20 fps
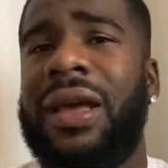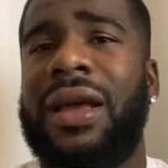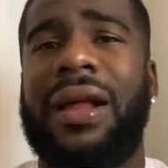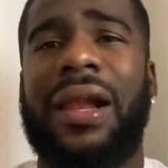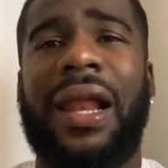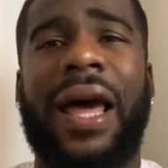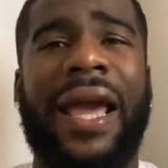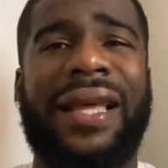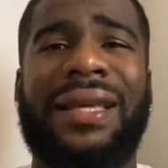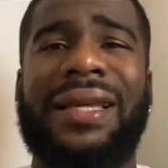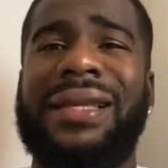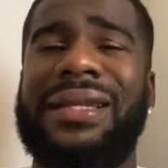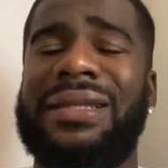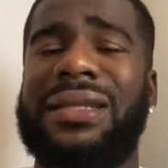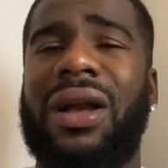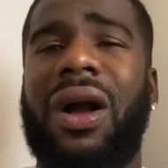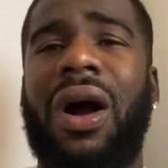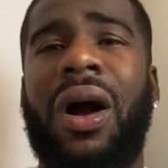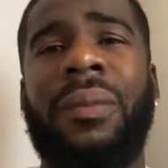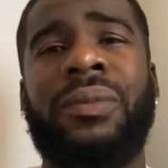Like, he's
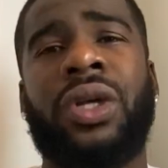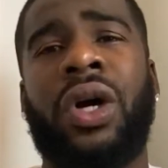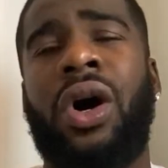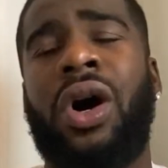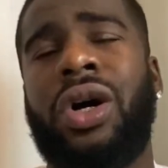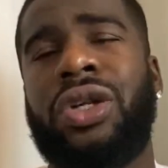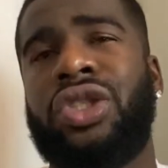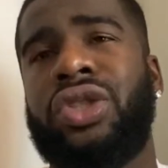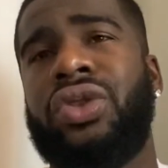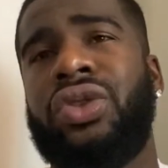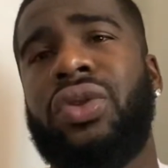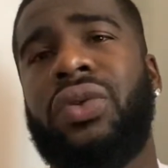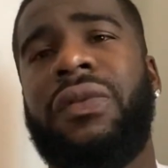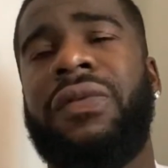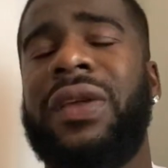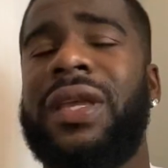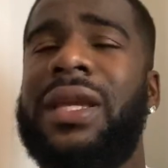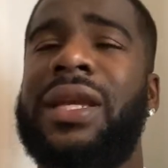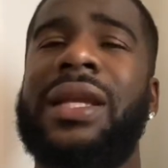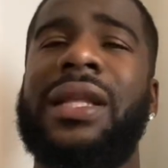come to Arsenal
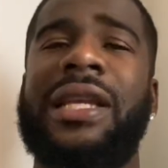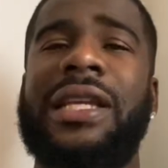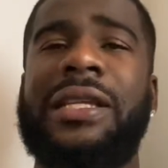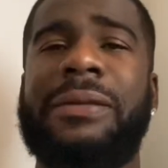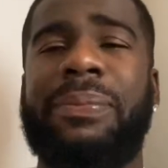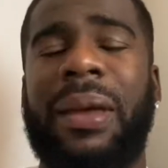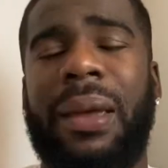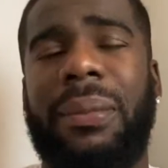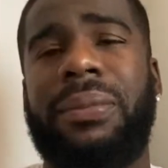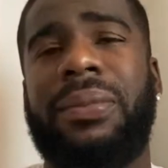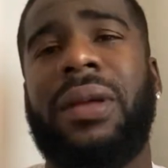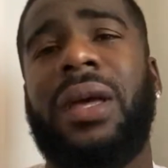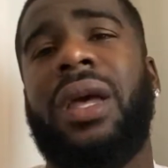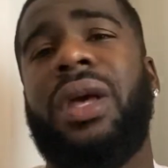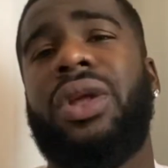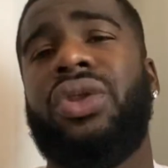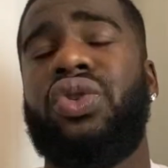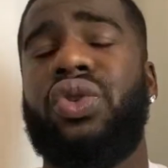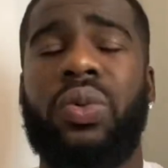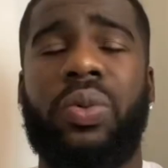thinking he's Pep
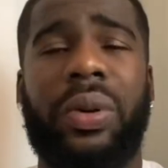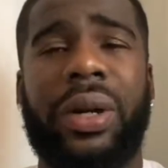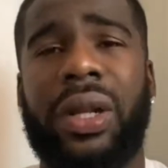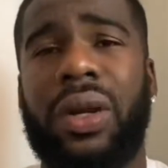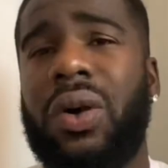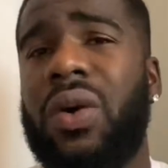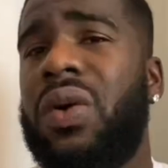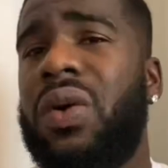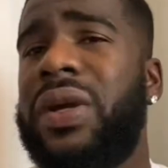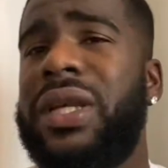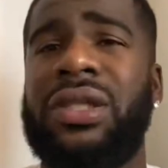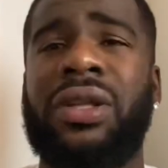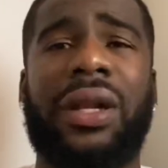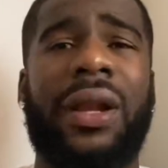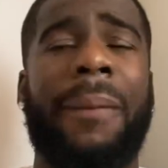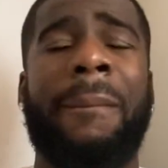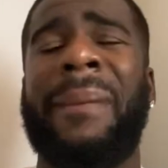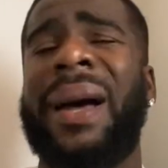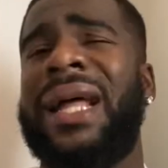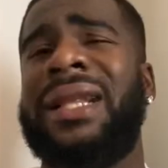2.0. He's done
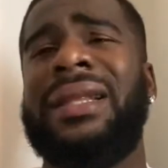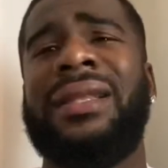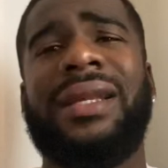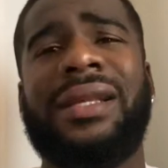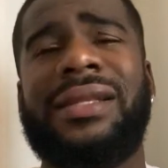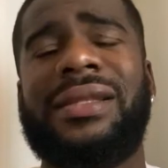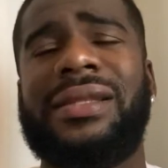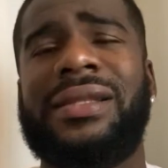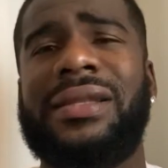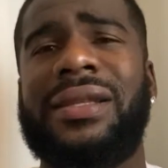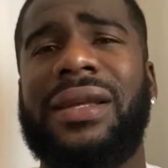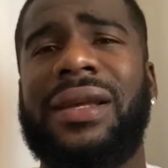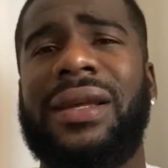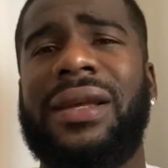a madness.